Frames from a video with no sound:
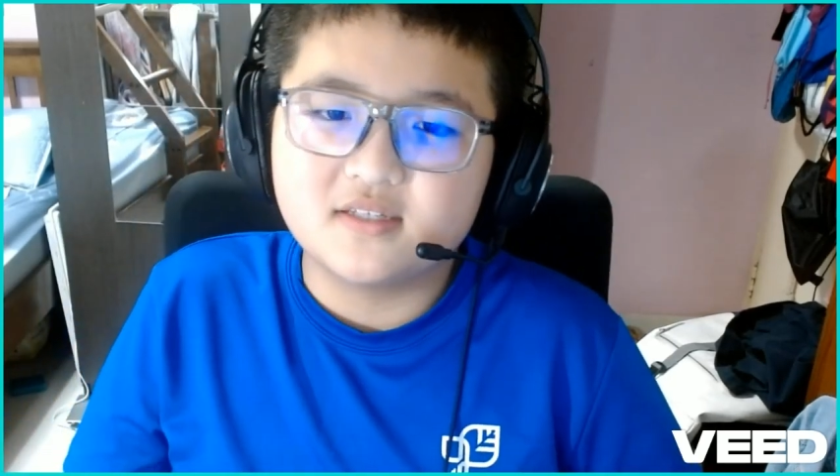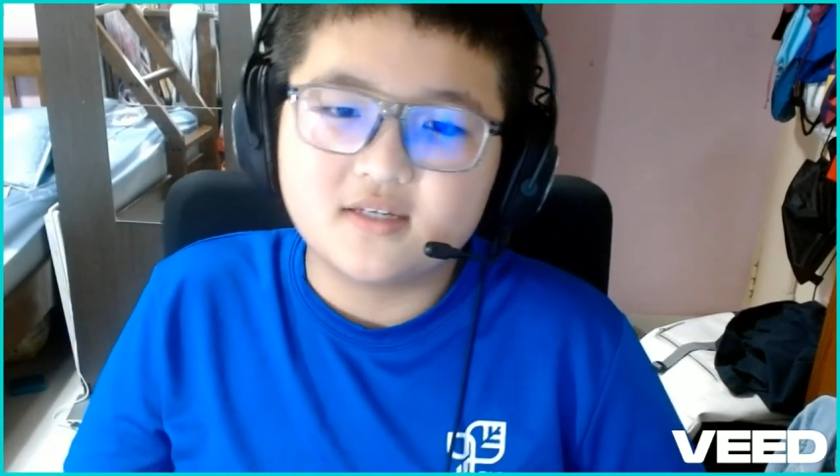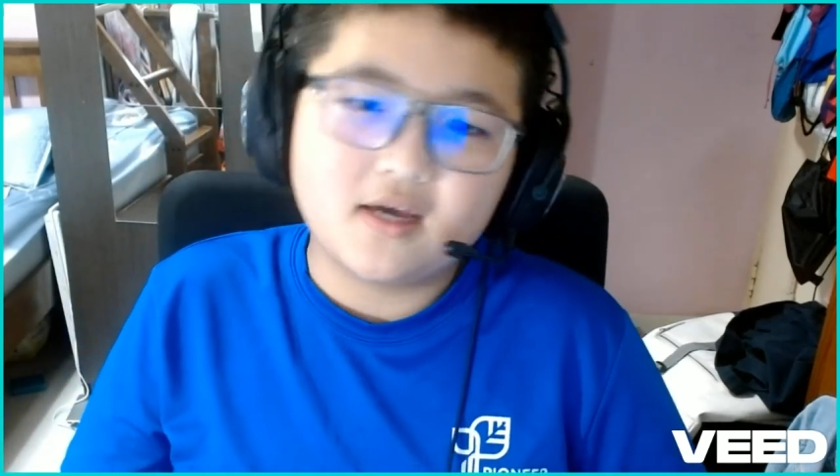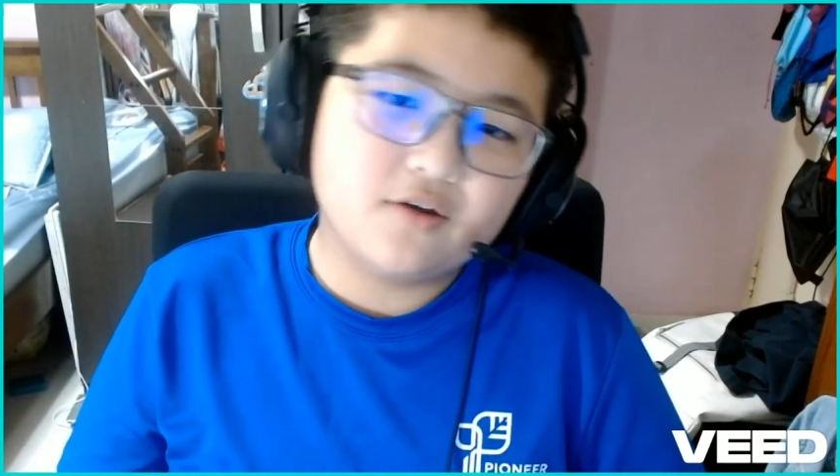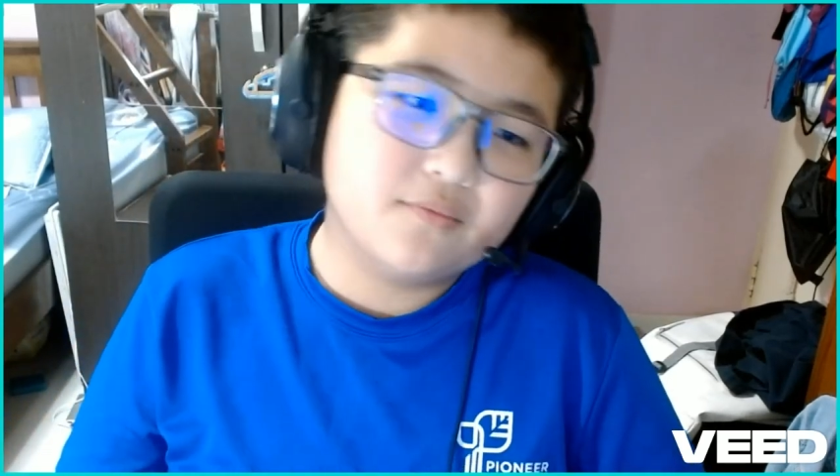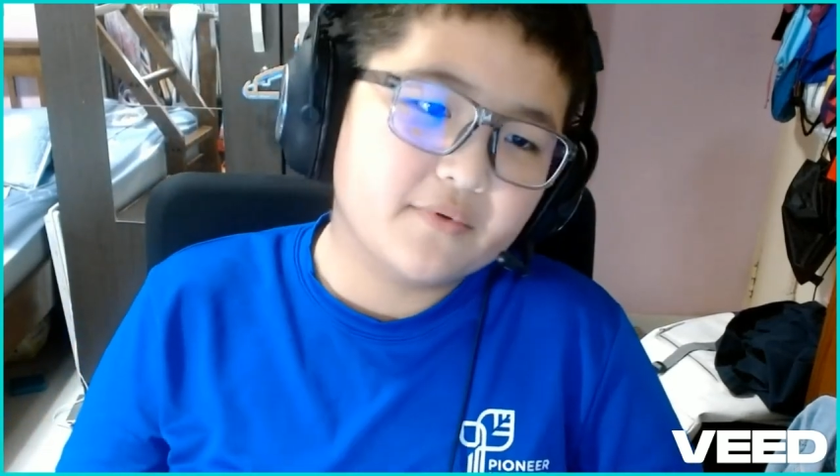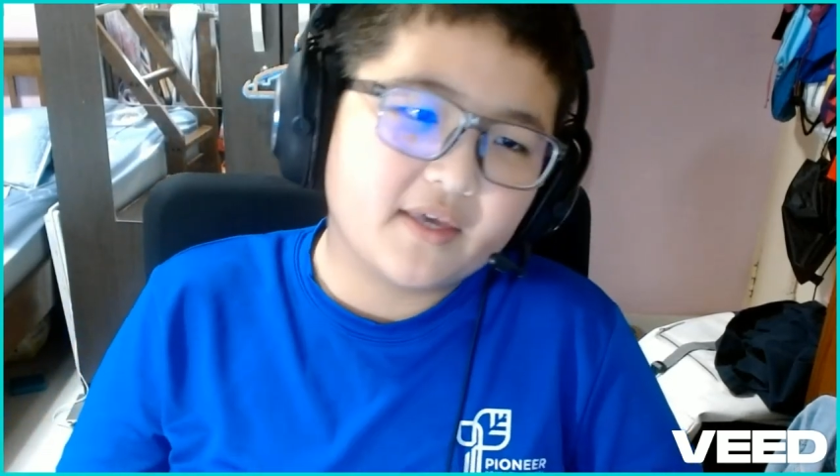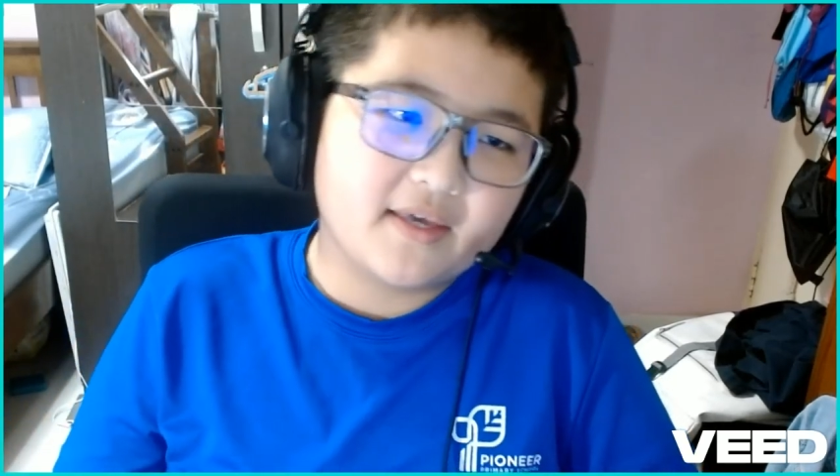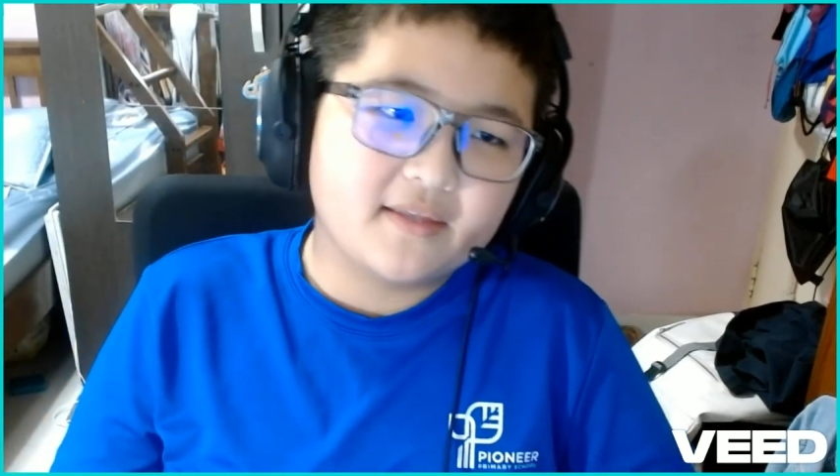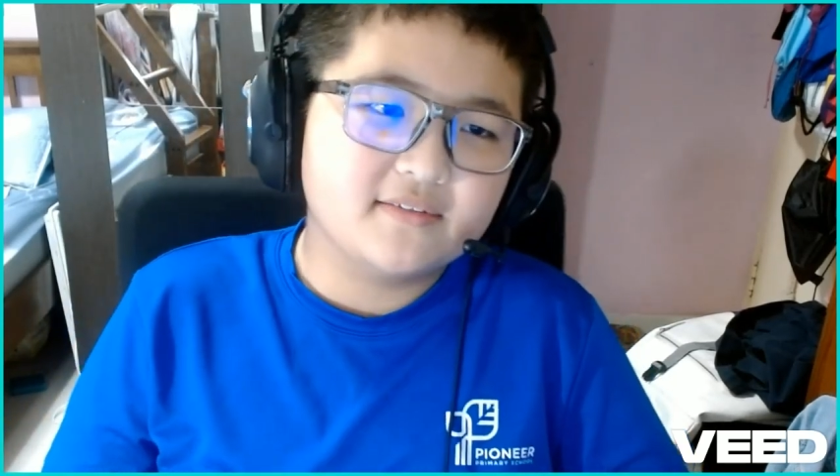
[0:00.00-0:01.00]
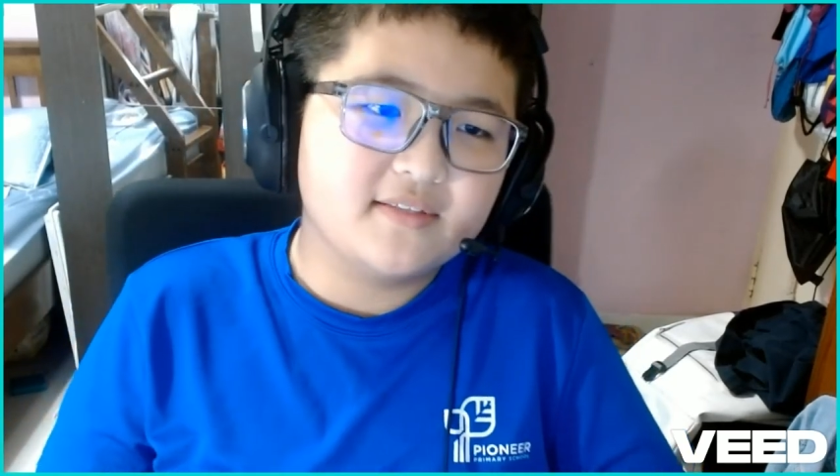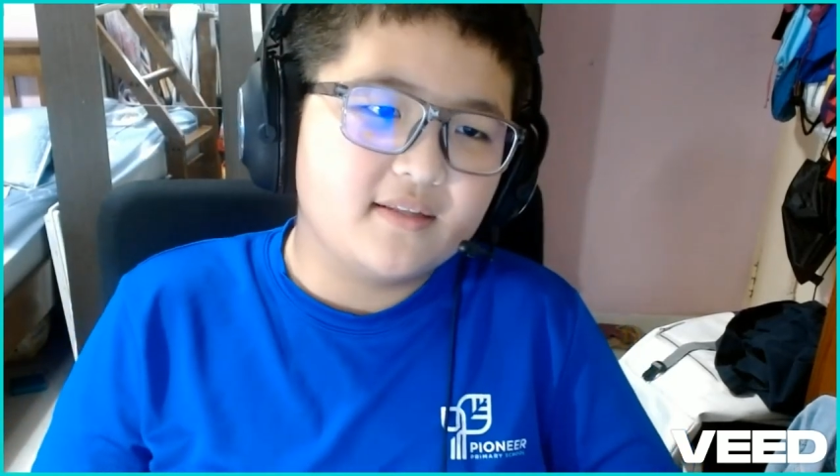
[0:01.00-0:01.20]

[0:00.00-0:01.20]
I hope we can get to